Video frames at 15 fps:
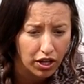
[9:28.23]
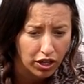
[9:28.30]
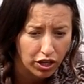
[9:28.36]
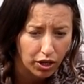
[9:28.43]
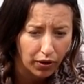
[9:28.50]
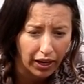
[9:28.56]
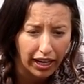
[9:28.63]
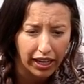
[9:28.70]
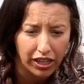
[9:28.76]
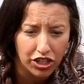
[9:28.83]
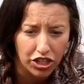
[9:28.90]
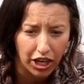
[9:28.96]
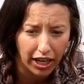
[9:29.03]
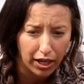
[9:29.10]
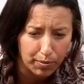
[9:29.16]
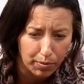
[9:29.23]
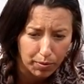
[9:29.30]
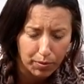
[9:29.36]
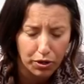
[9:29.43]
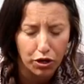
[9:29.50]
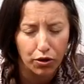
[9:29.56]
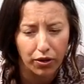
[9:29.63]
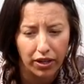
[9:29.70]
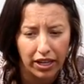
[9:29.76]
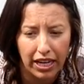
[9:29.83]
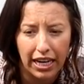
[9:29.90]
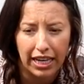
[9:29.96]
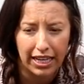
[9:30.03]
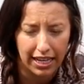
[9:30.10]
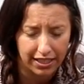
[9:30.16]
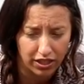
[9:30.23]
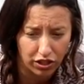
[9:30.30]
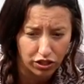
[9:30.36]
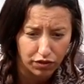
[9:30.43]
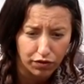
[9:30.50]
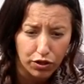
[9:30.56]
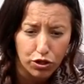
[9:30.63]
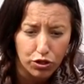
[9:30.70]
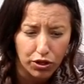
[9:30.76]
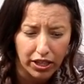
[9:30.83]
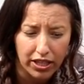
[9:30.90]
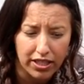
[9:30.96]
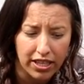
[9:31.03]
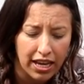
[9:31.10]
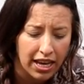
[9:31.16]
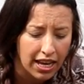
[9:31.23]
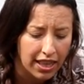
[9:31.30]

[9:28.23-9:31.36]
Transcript: you know, aged animal manure in it, and it has lots of nutrients,